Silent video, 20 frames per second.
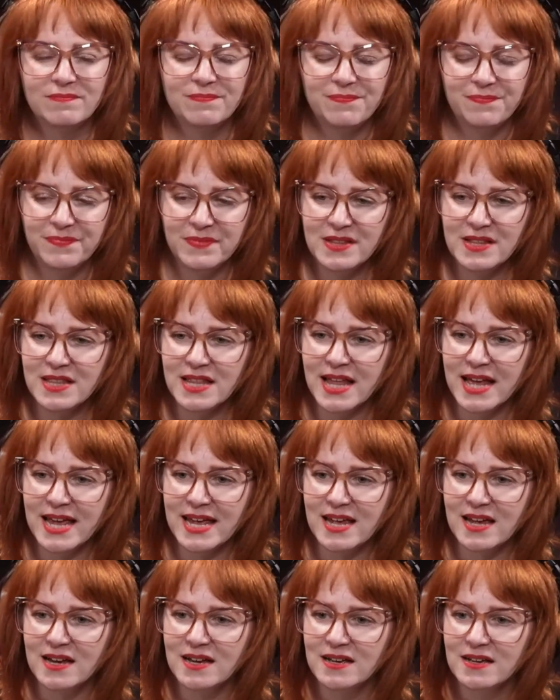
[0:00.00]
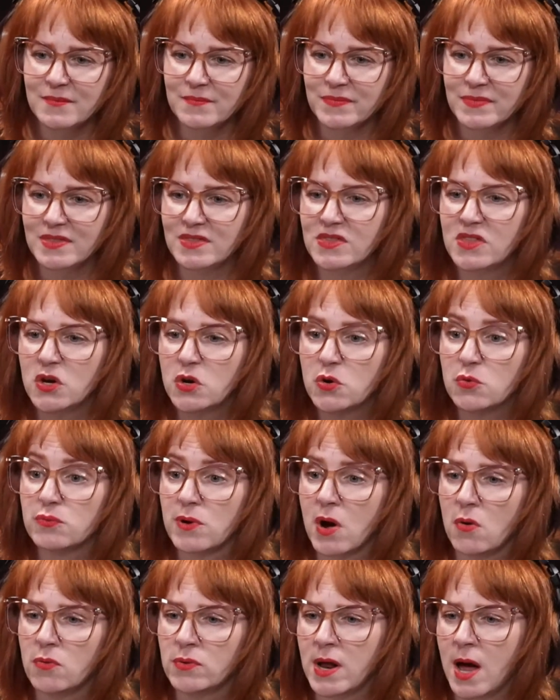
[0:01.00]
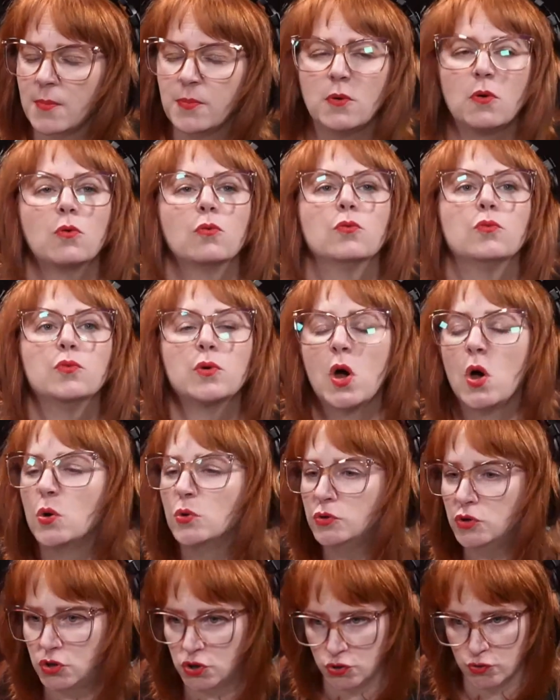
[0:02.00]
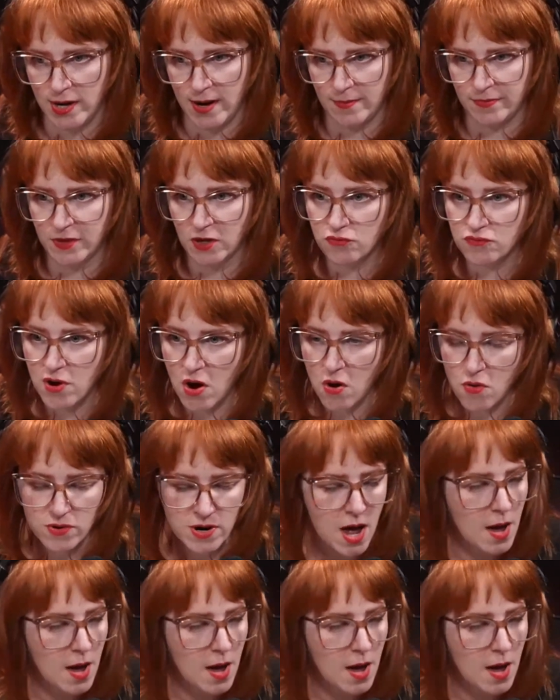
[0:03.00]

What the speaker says: like the grown-up road trip, the grown-up